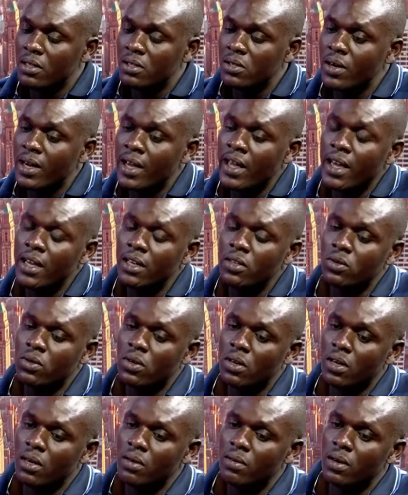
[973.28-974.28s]
So I had to
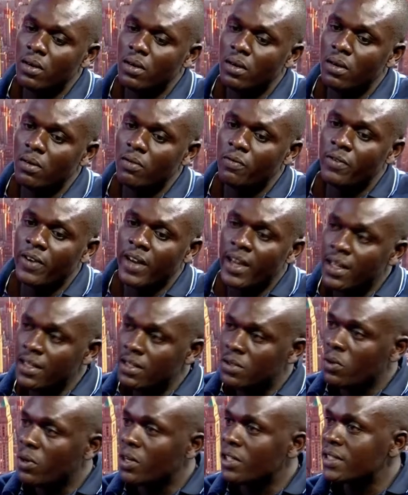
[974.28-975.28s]
call
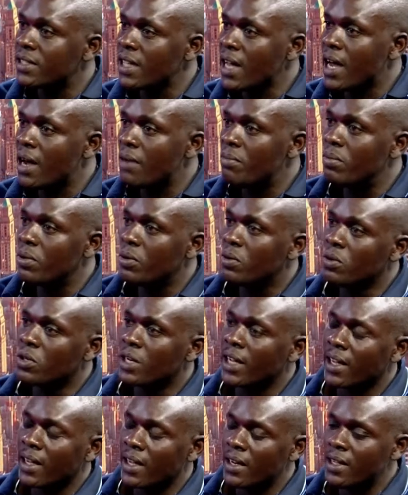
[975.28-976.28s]
friends, WhatsApp,
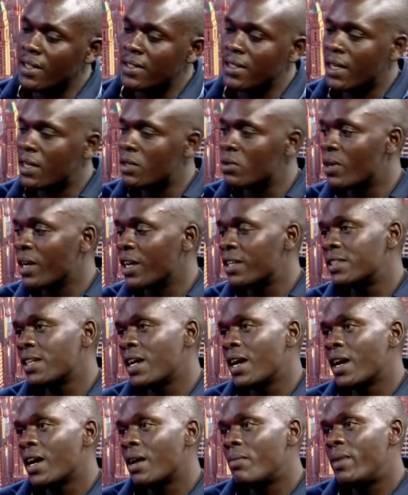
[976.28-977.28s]
kutengeneza,
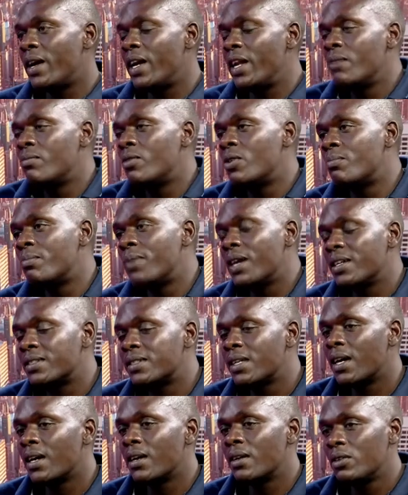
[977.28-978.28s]
tukachanga pale
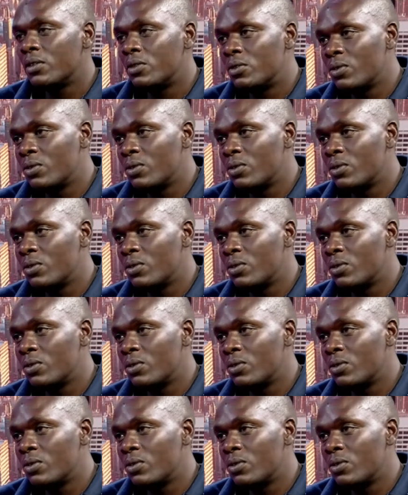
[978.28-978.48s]
Mombasa,